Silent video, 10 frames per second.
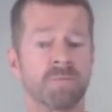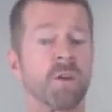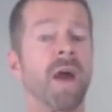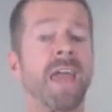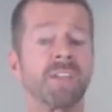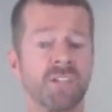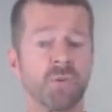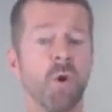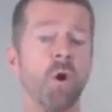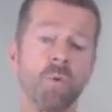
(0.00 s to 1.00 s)
so
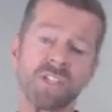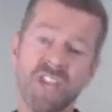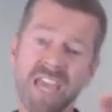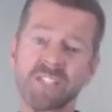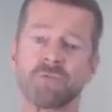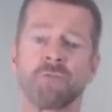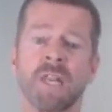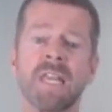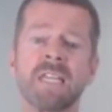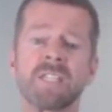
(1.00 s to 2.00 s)
H2O, which gets
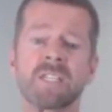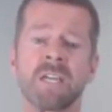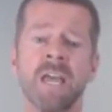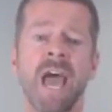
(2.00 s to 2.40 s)
released.